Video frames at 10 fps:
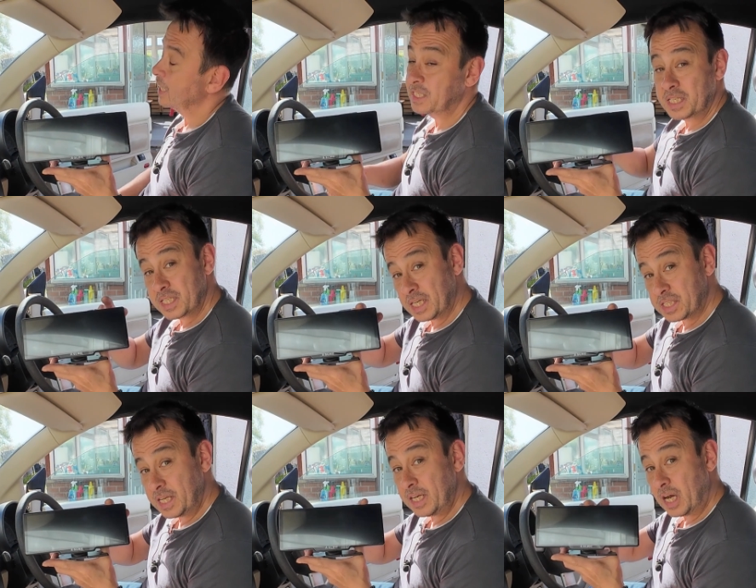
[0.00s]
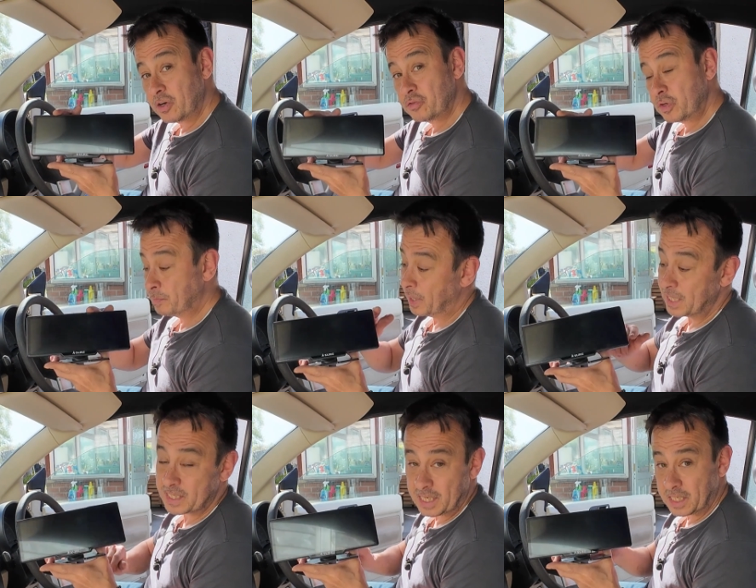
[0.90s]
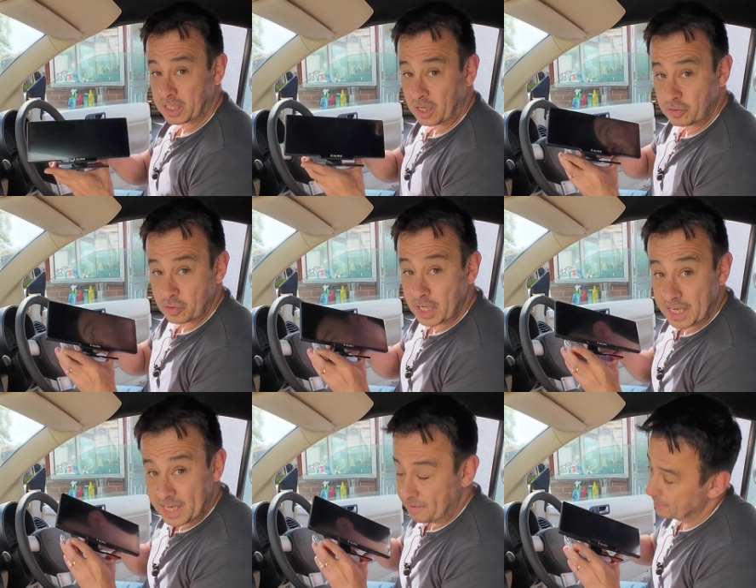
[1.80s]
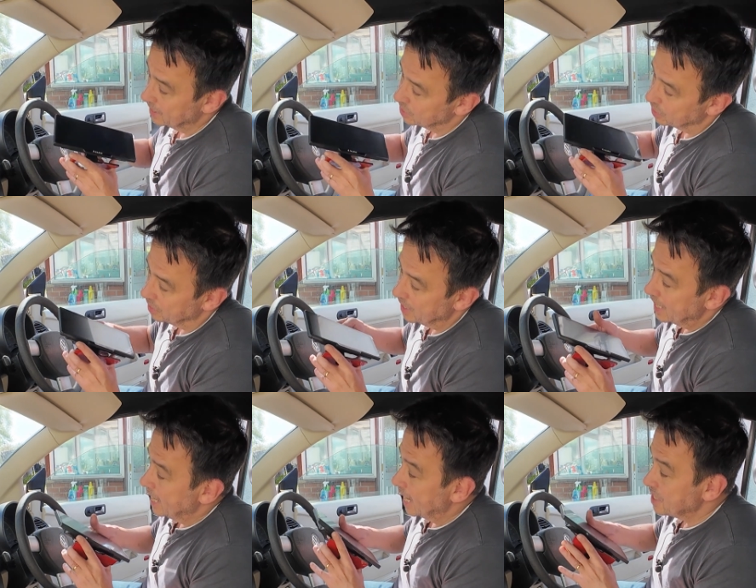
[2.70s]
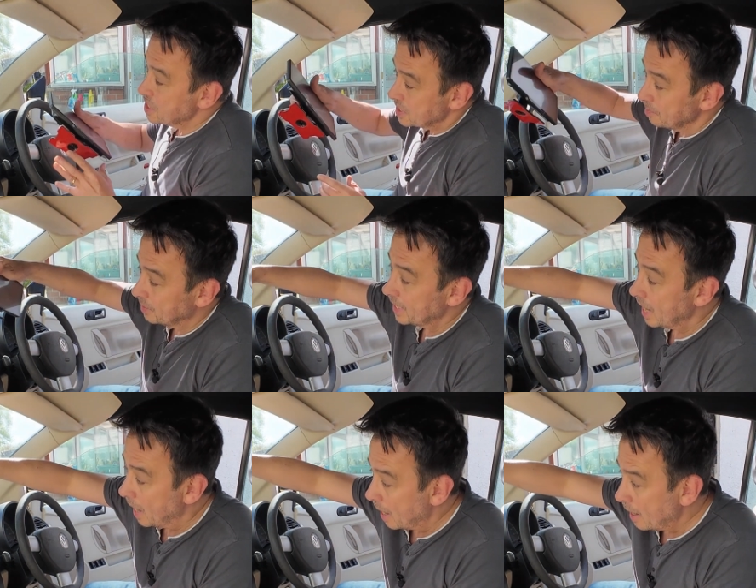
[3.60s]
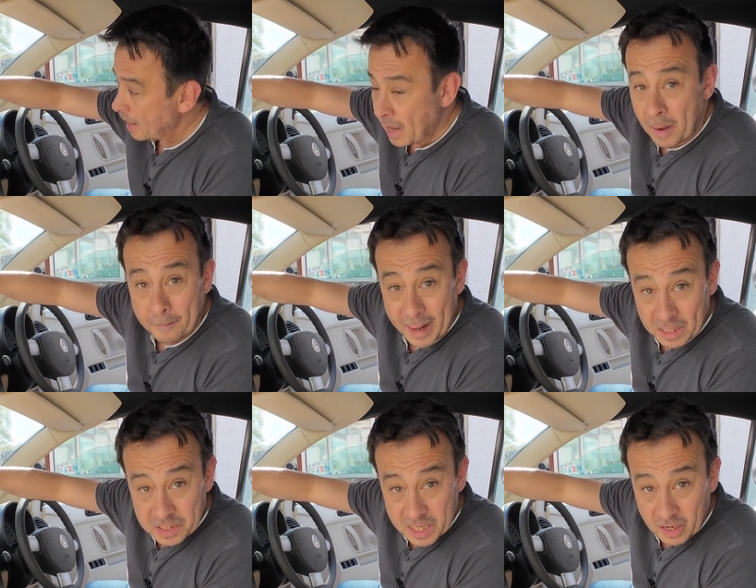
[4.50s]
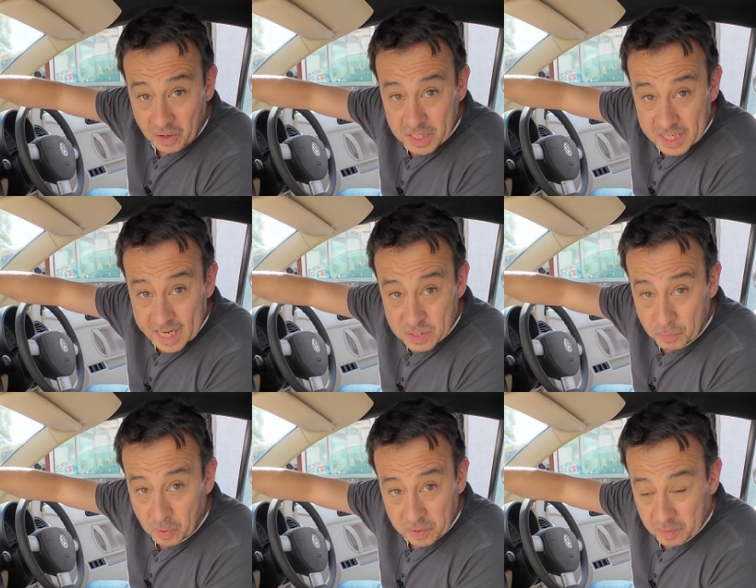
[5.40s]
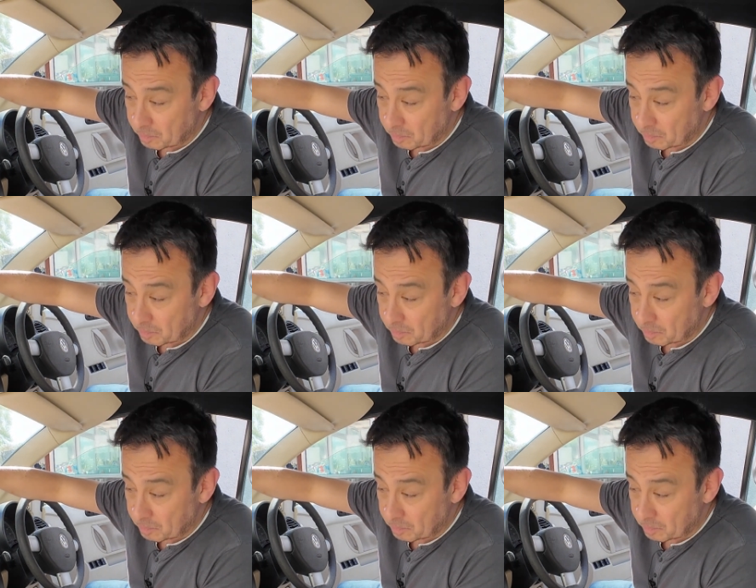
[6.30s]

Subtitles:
It's a 1600 by 600 definition, and you simply mount it on your dashboard.